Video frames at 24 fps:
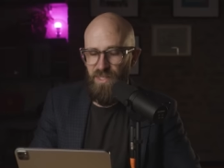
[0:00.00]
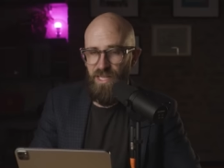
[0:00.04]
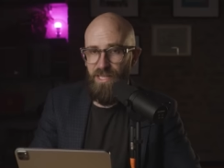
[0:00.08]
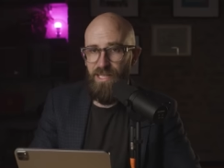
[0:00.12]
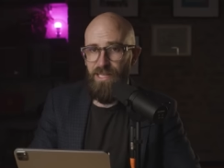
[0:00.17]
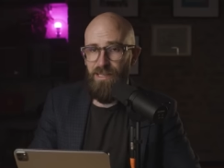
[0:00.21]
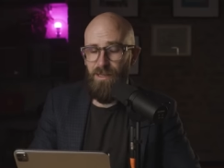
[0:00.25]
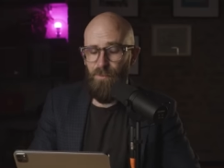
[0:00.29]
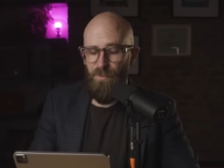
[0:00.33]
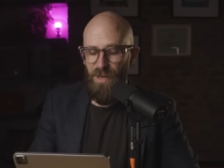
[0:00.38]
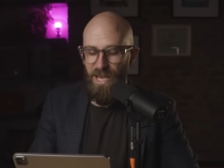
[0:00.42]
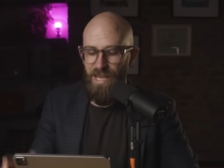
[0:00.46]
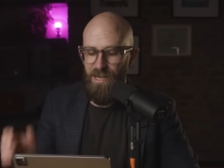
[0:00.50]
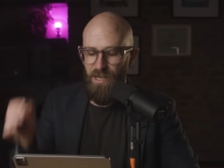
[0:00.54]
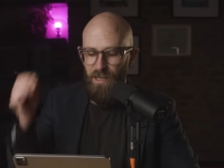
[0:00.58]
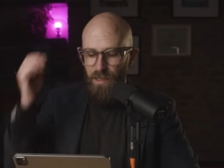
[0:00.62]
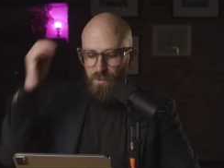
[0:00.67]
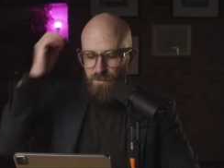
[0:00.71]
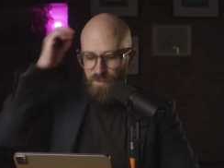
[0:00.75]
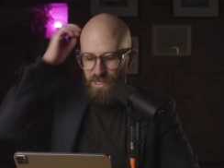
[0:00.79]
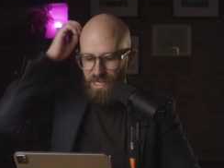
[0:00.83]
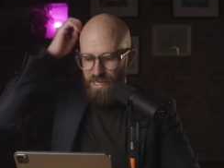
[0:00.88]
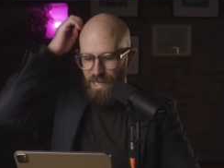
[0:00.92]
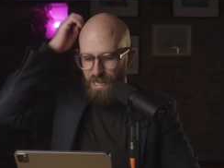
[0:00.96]
In the panel, a
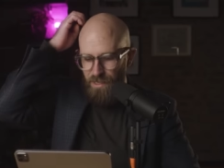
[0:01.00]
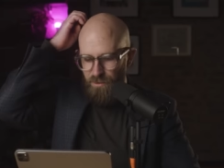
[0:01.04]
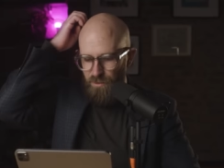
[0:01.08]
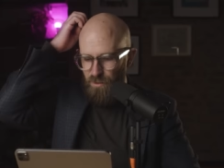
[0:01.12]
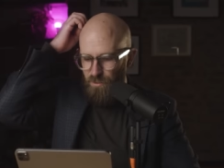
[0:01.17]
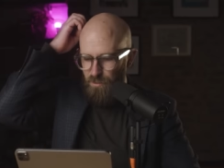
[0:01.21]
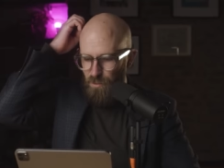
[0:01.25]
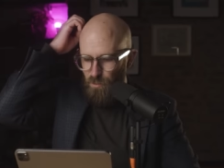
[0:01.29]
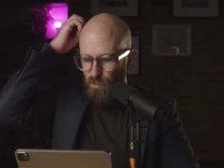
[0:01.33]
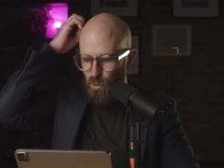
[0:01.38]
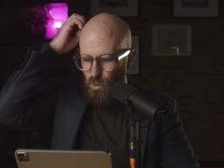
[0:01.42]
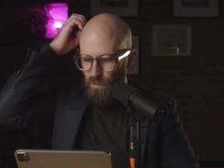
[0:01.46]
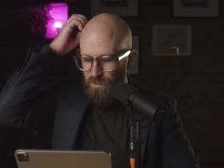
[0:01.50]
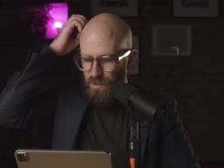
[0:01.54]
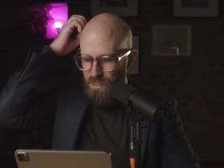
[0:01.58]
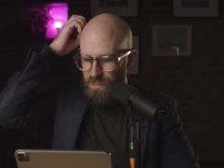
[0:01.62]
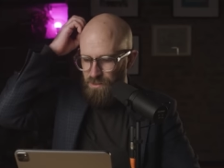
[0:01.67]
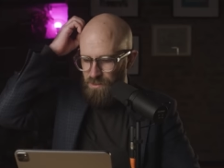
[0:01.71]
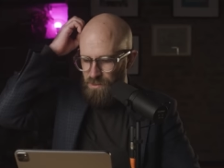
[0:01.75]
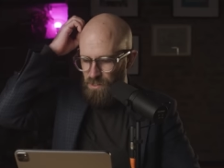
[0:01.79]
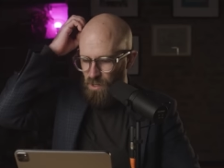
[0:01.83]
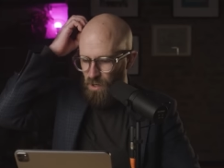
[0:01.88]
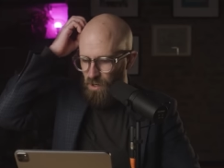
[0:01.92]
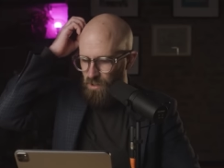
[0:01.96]
big
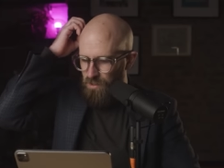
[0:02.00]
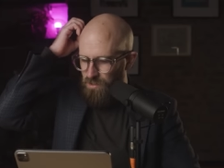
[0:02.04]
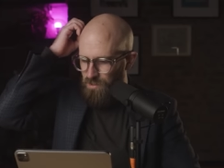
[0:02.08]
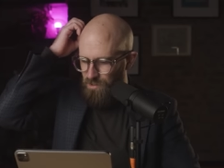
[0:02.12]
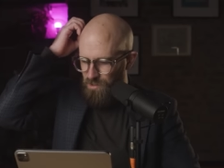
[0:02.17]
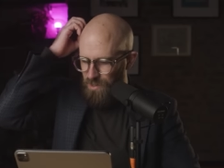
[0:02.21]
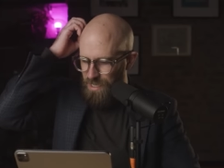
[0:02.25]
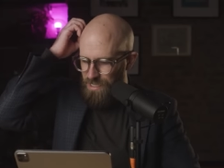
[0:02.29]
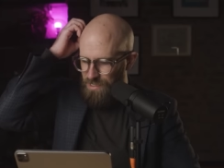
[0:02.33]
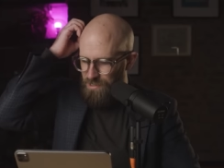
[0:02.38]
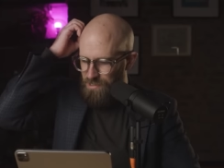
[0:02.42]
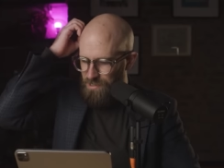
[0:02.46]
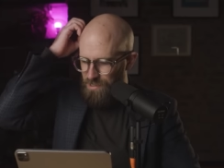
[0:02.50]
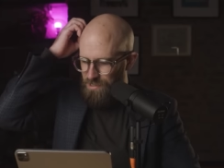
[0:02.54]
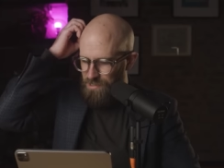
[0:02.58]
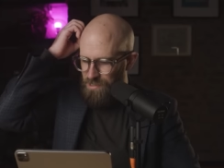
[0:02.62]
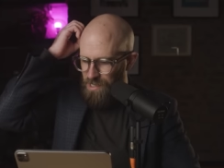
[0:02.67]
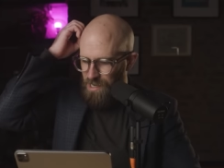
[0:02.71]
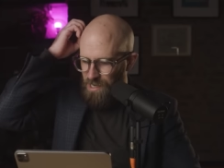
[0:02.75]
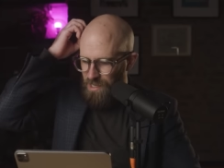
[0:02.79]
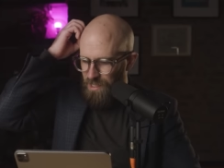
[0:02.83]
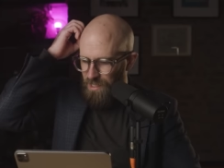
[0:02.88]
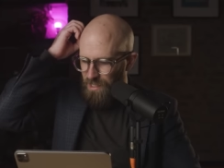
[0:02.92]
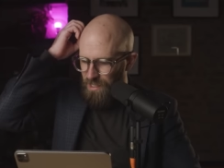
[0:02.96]
anthropomorphic dog dressed as
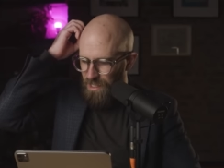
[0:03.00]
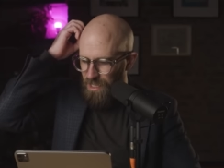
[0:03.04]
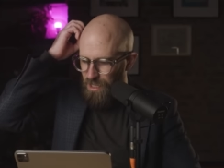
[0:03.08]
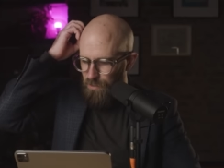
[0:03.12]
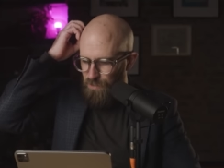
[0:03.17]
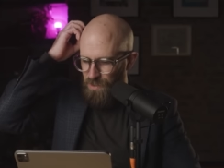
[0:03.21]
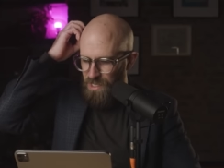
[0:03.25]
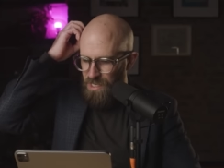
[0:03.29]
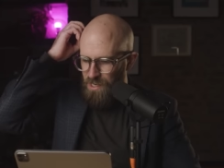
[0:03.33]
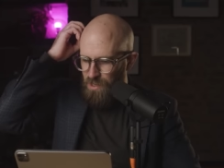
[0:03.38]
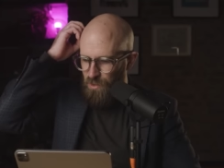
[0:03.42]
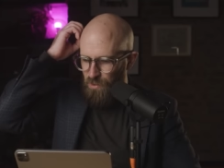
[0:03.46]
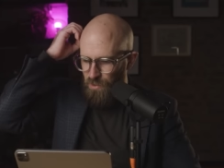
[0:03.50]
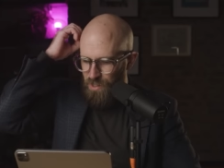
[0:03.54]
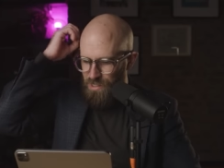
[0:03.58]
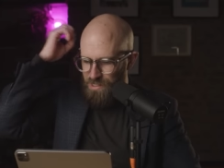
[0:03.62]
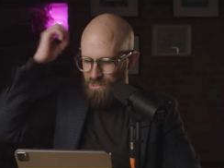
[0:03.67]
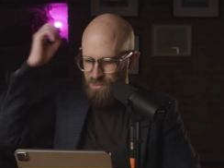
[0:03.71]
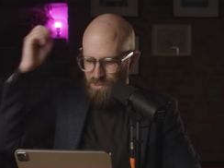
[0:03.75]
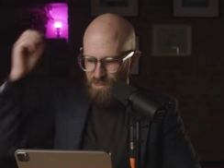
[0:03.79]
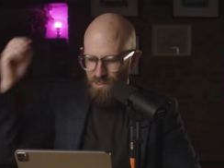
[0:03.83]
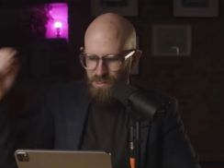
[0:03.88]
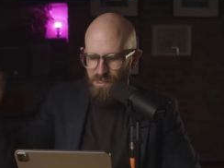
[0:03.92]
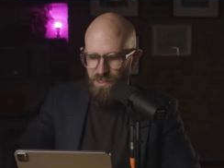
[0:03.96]
a hippie
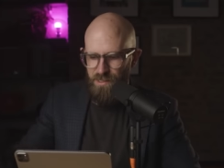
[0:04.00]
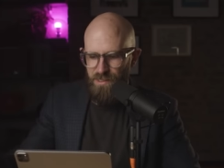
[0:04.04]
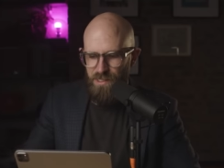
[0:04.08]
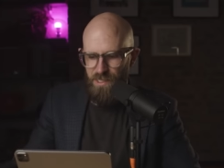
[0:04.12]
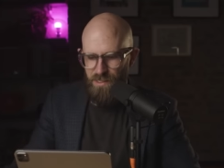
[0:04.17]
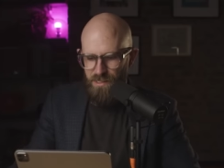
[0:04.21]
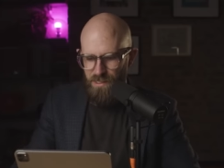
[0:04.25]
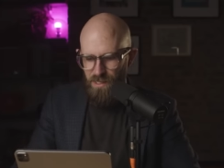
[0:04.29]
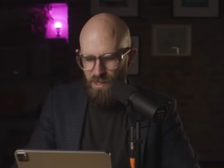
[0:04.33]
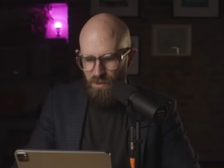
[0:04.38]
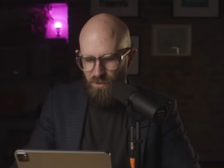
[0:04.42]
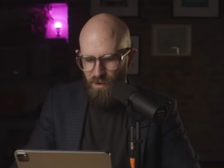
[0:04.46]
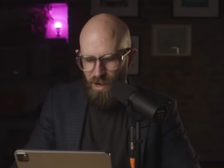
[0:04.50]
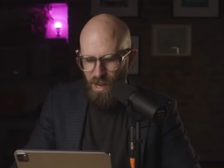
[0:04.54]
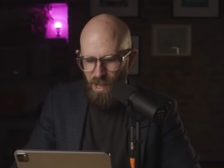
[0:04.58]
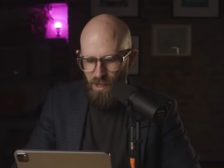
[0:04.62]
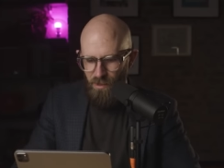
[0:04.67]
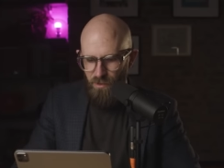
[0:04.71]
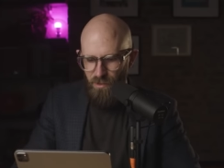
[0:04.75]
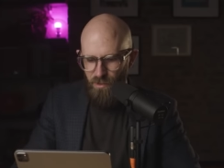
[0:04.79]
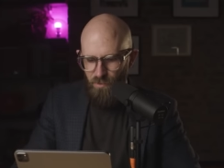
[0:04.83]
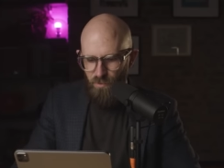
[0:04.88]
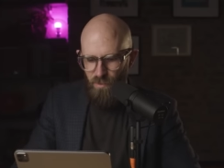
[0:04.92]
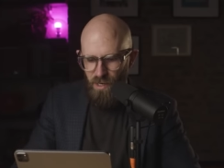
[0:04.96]
questions the titular
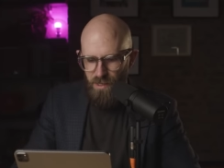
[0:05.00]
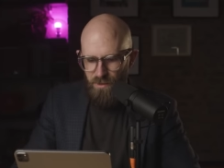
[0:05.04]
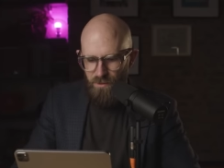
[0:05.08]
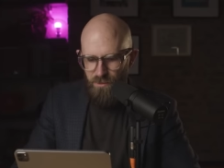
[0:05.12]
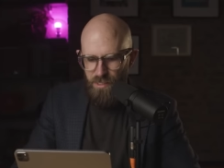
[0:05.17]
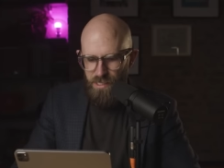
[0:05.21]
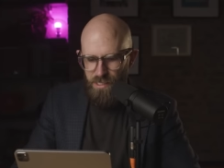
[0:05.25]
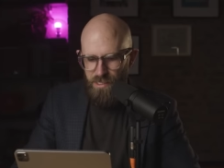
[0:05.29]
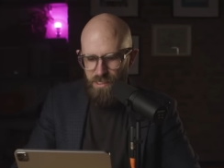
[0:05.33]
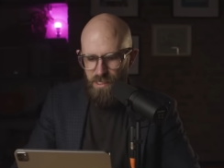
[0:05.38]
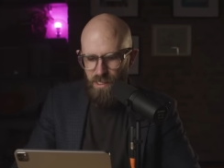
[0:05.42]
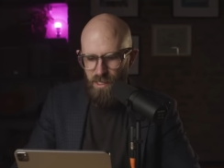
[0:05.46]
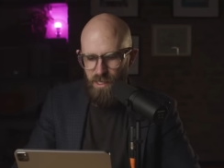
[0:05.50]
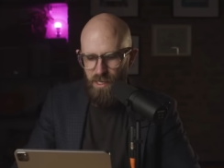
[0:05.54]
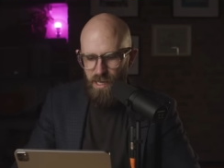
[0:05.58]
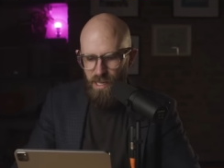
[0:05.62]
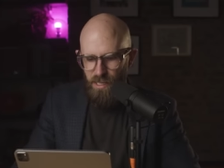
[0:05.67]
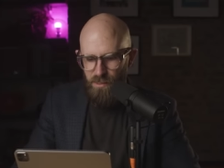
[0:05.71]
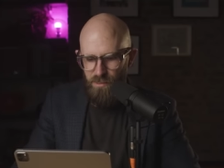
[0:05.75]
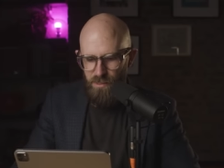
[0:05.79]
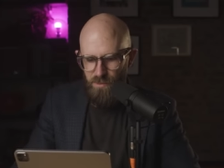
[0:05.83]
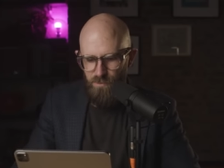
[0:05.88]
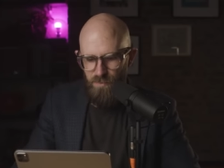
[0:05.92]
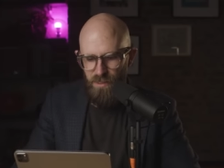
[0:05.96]
owl and whether he still
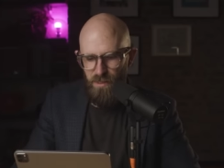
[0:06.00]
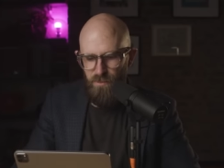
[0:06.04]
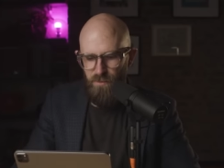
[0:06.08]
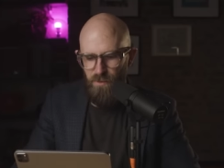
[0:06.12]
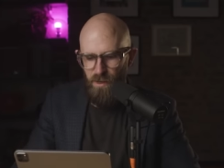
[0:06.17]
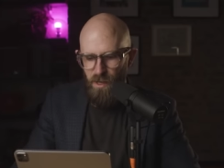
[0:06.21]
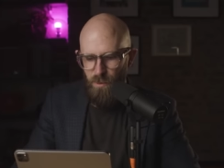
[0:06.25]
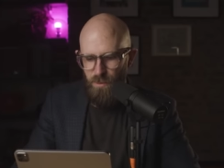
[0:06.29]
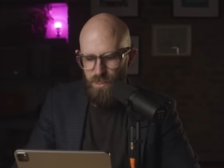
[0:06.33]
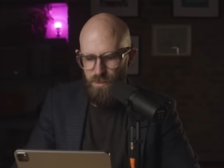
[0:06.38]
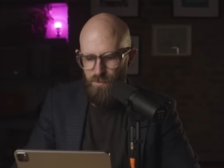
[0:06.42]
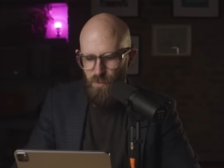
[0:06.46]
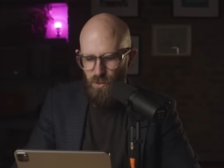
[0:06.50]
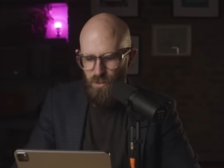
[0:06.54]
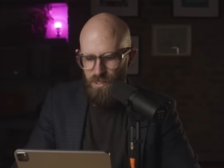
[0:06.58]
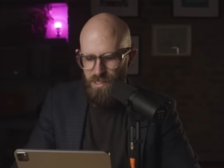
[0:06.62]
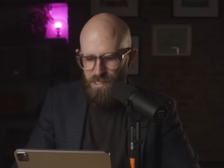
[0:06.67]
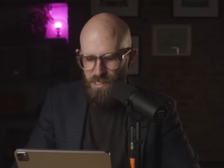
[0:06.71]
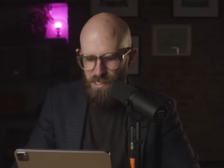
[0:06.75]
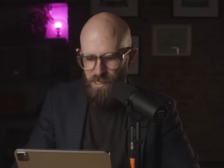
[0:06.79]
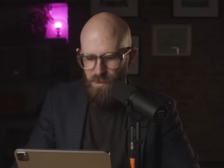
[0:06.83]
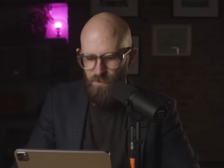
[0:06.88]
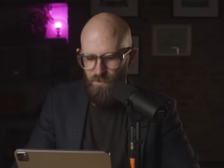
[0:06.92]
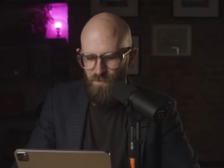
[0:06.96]
allows Big Pharma to
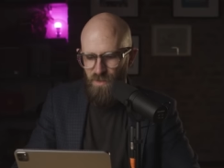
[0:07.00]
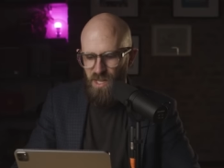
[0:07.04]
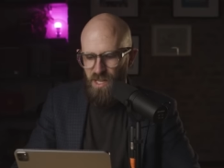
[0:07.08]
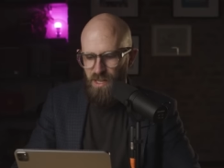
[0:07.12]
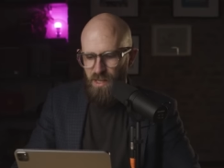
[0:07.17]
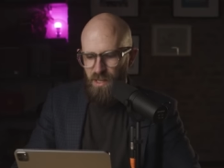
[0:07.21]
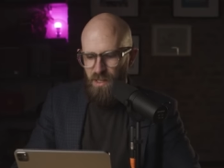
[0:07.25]
poison him.